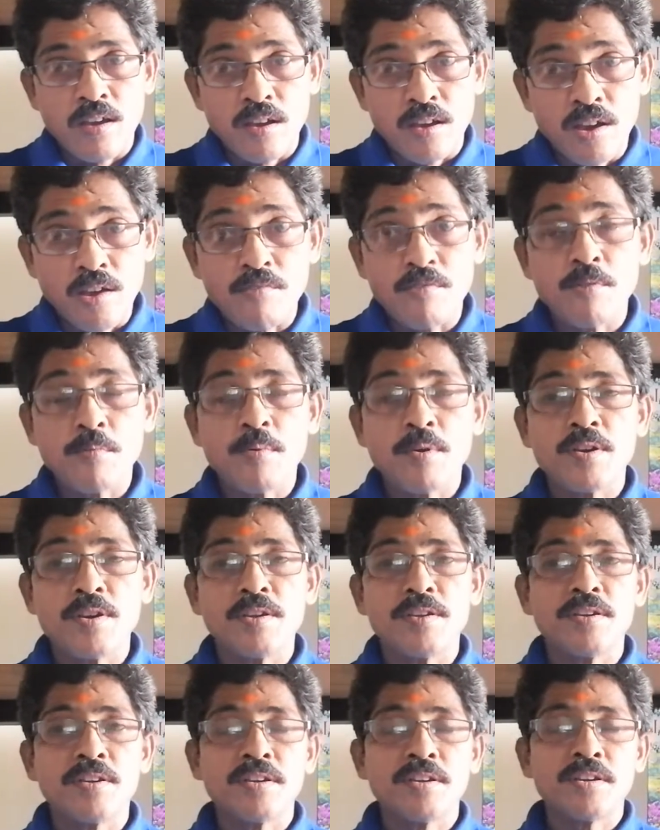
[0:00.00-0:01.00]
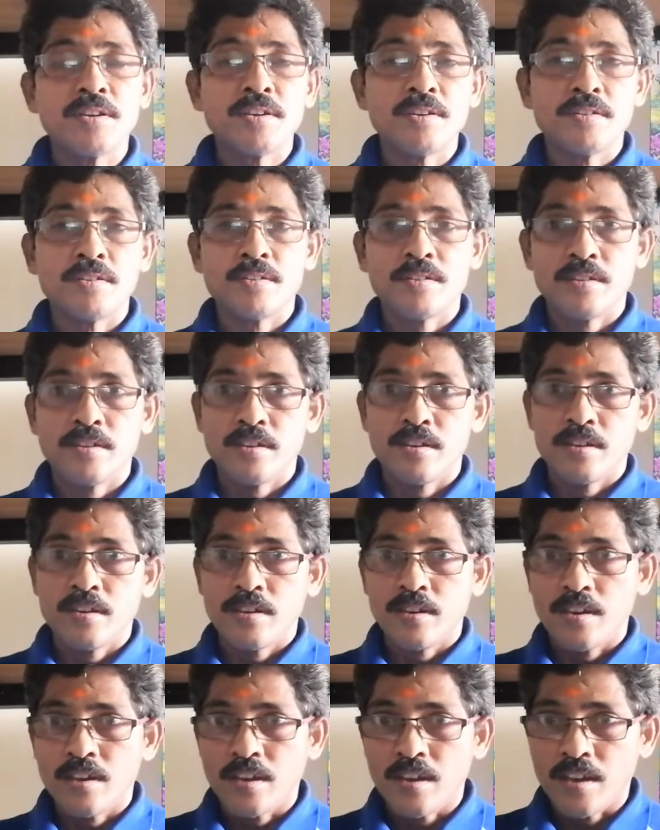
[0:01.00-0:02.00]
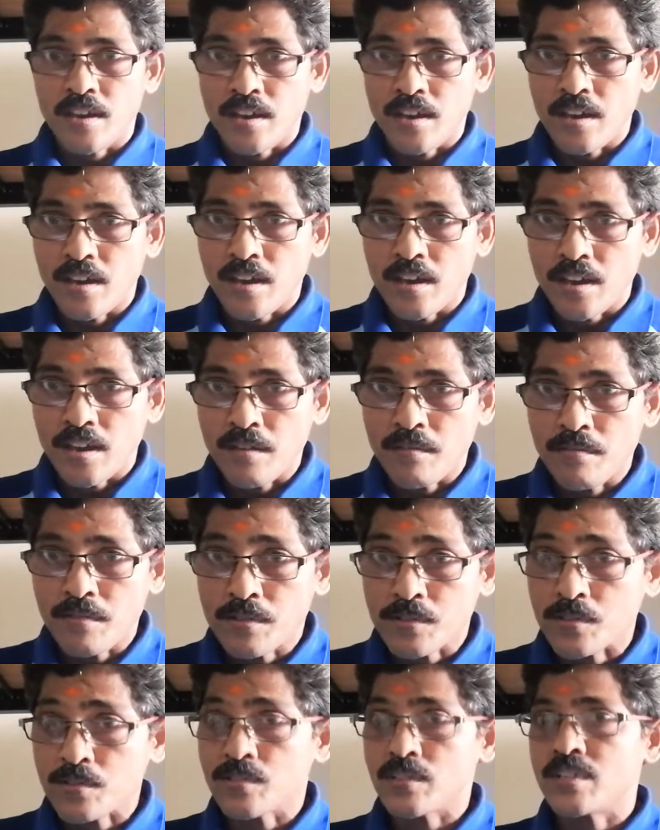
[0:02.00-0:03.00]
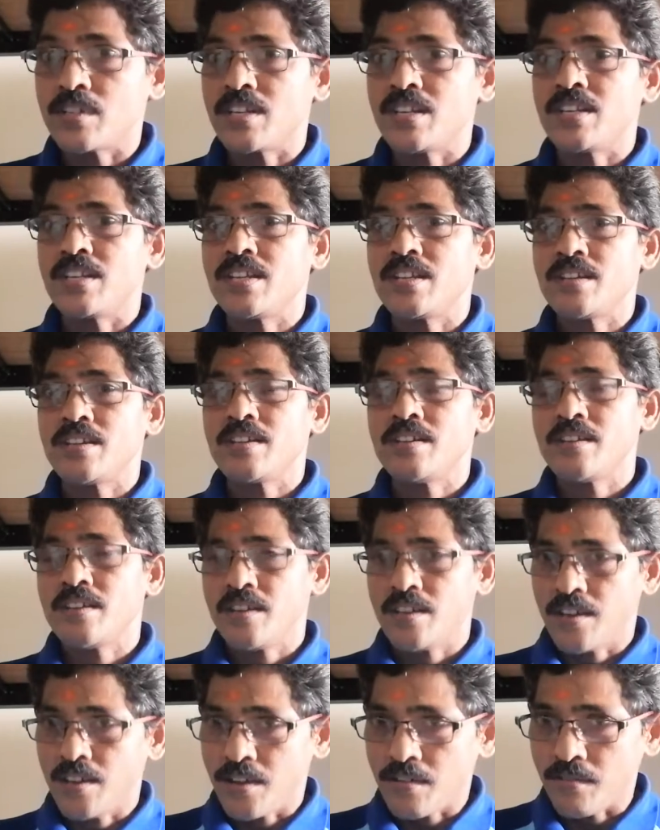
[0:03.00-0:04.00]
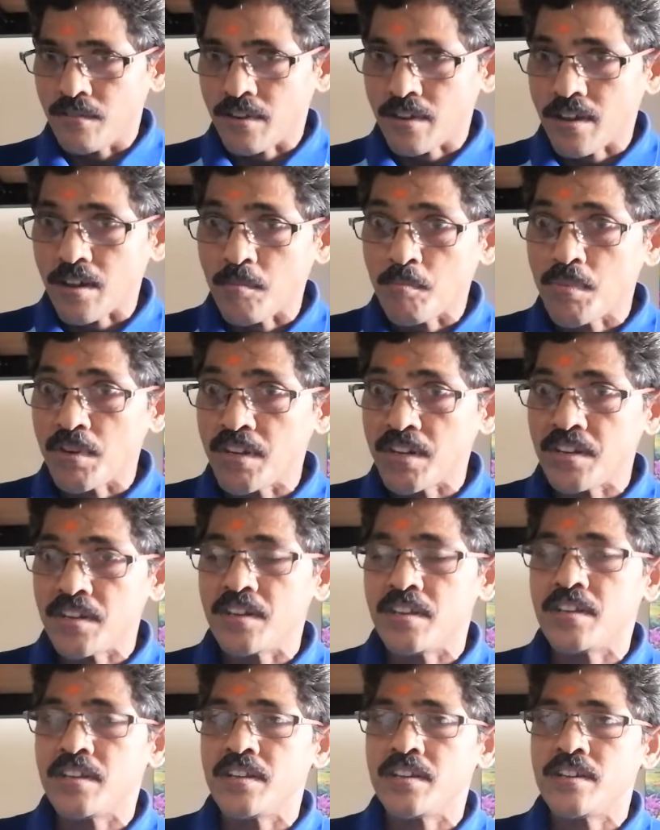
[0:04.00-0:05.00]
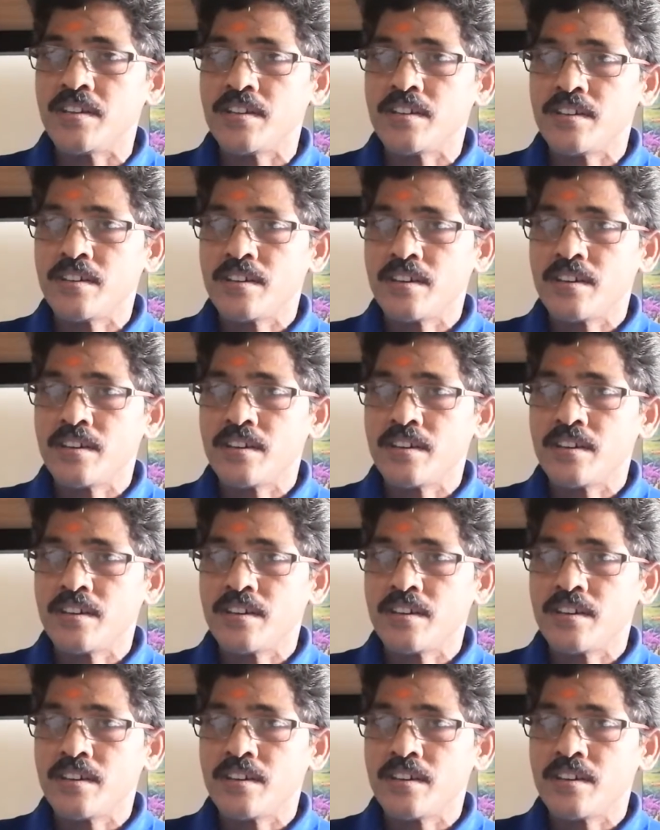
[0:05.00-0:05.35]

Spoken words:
everybody need, every society need, every company need,